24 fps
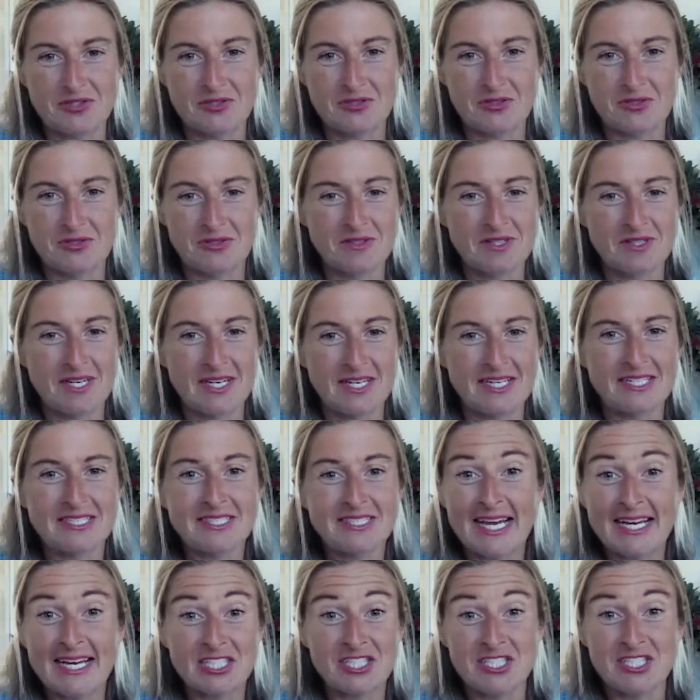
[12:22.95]
all. And it's
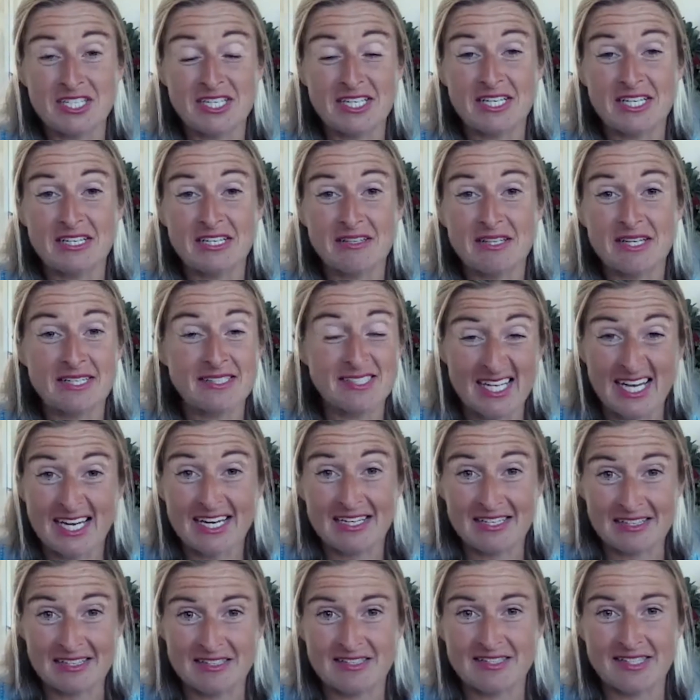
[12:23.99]
actually
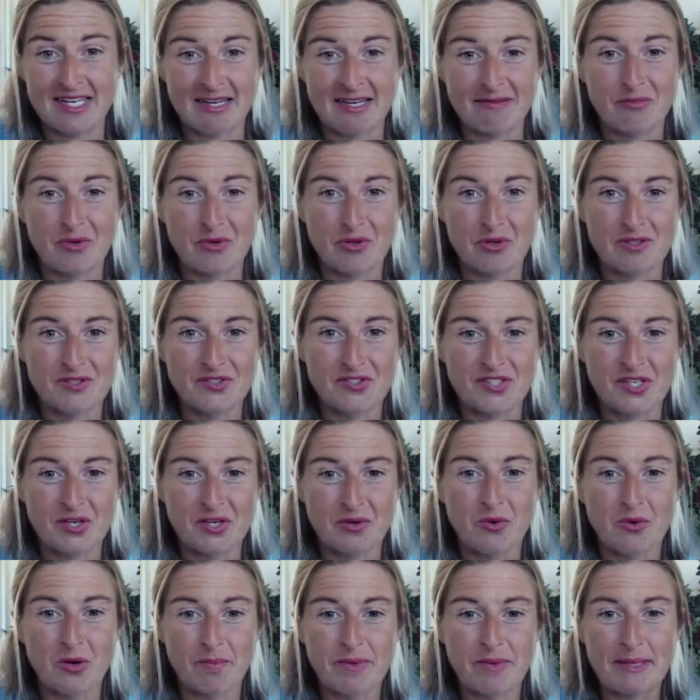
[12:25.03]
exactly the same model. So
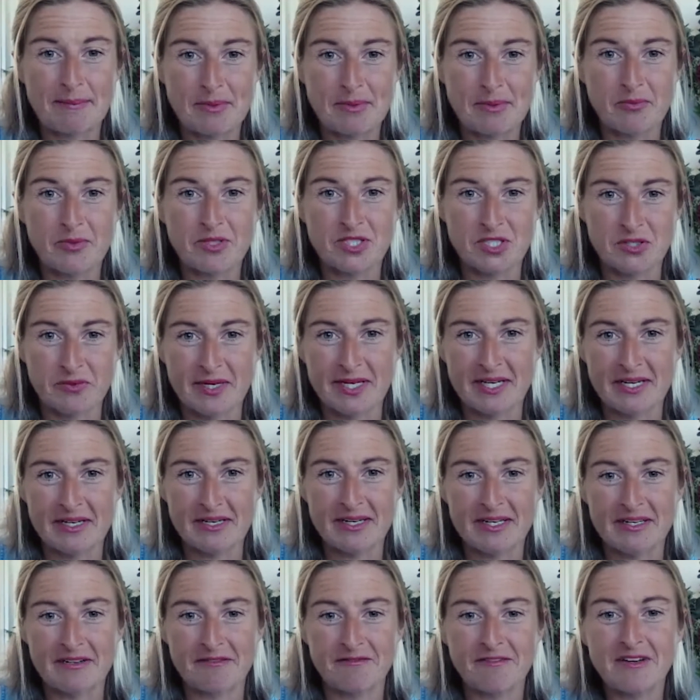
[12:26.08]
what people were doing
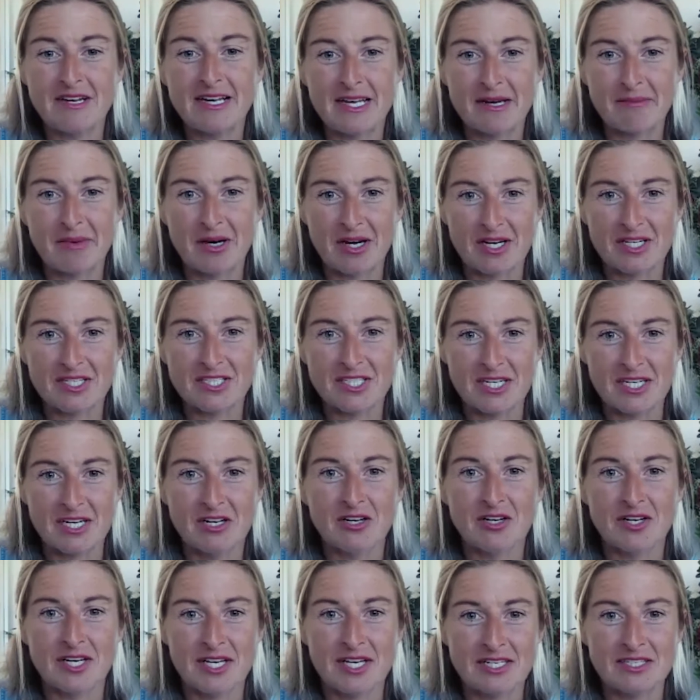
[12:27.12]
in affiliate marketing,
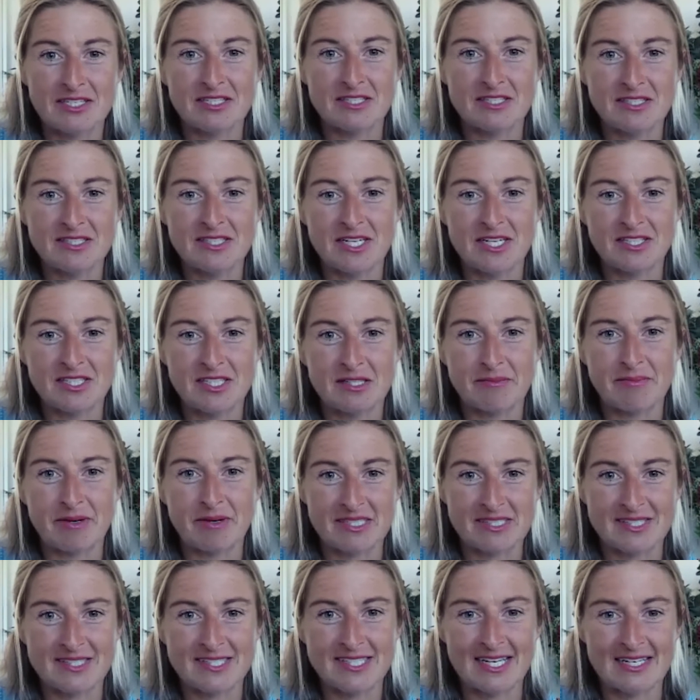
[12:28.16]
looking to study the
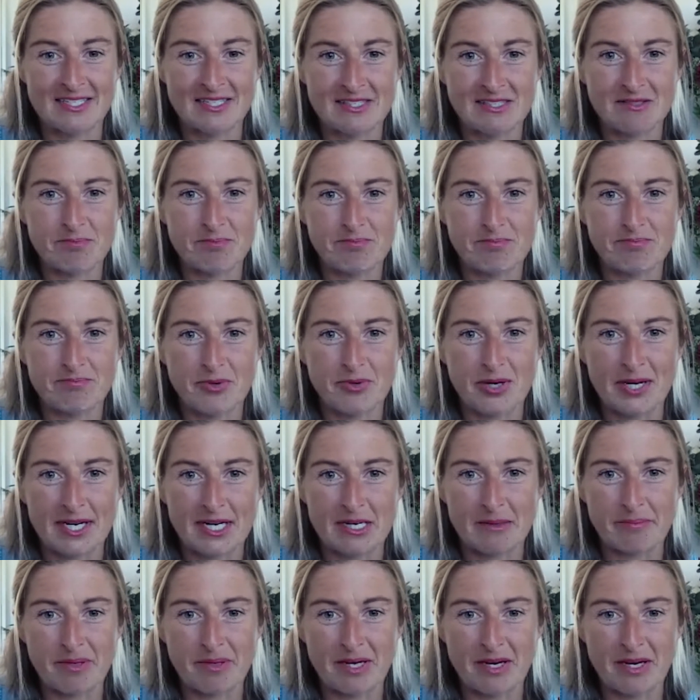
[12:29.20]
best sellers, break it
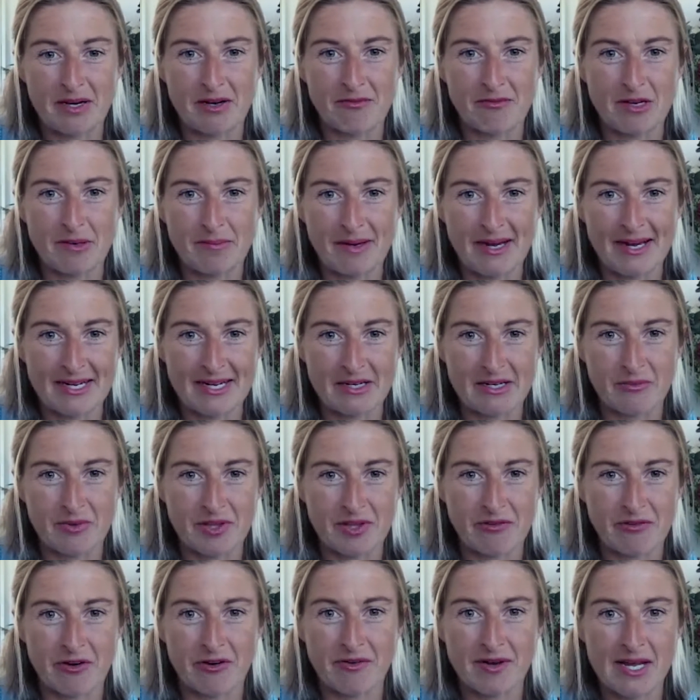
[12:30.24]
apart, repack it with
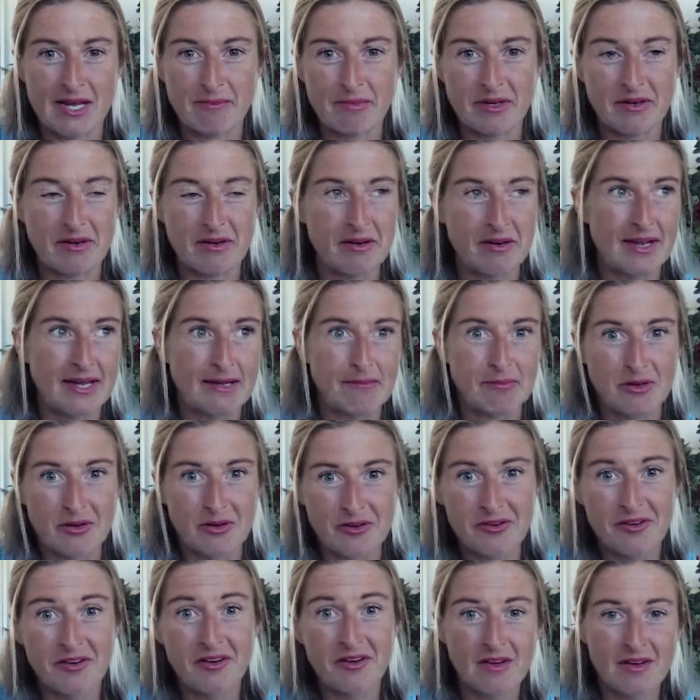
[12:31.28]
your own name and label
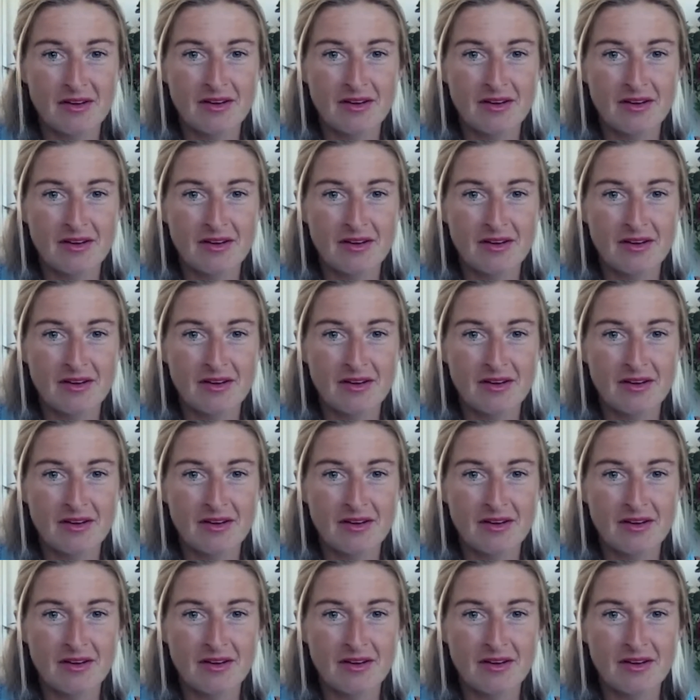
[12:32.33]
on.